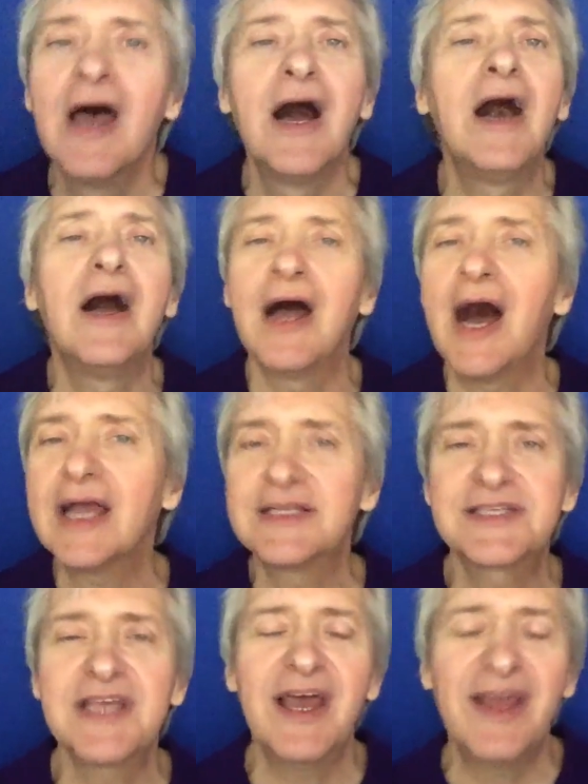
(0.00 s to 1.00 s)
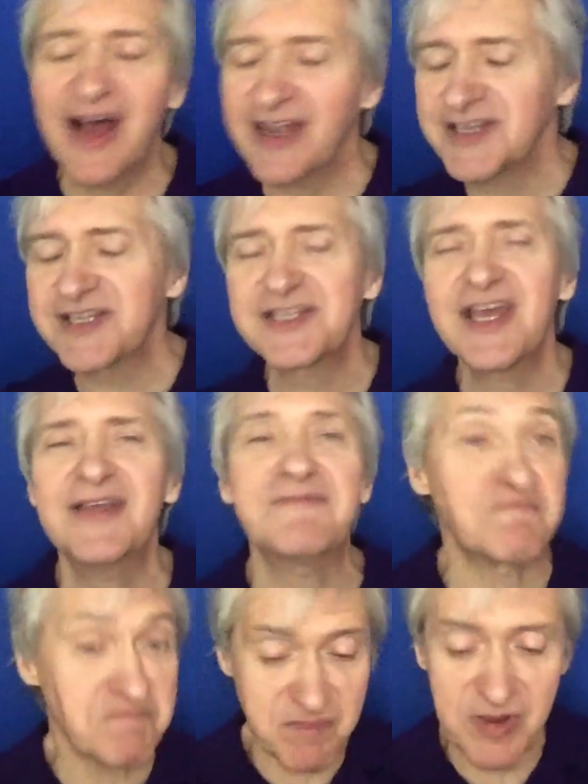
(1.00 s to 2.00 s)
Uh, I, say, I just say,
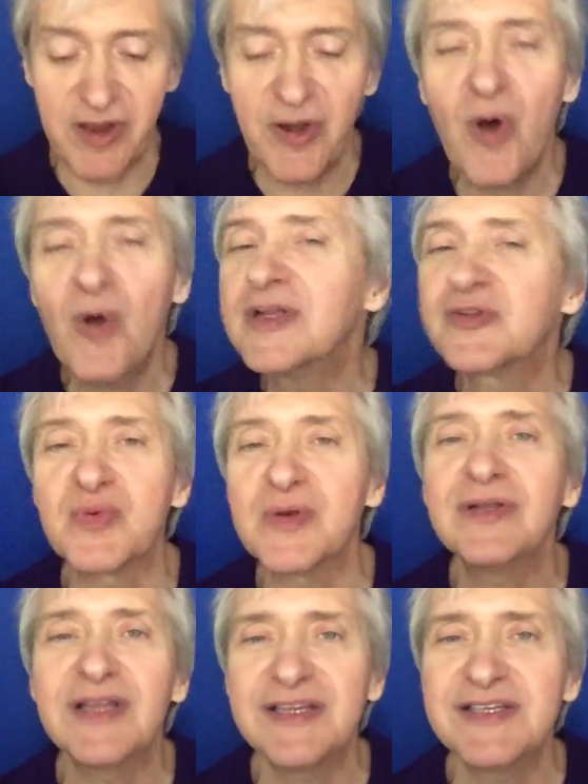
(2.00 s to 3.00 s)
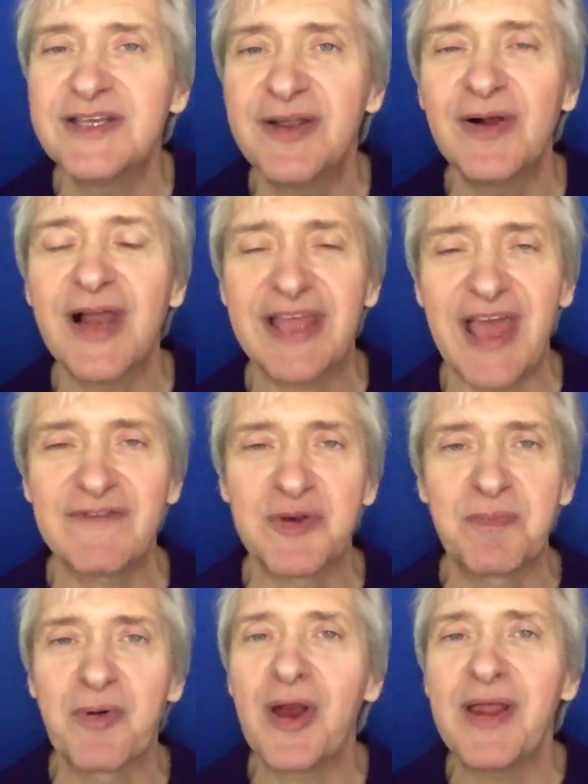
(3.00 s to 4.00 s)
you know, it's real easy. You don't like have to
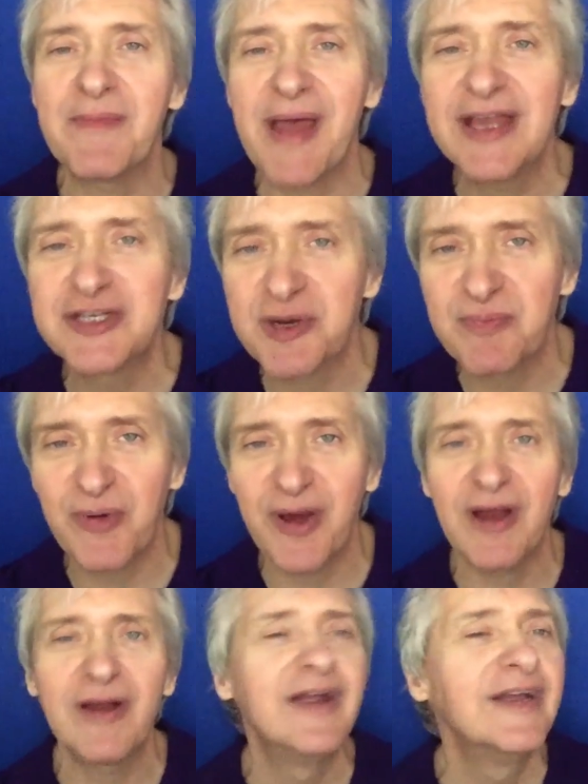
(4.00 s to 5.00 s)
pray a magic prayer.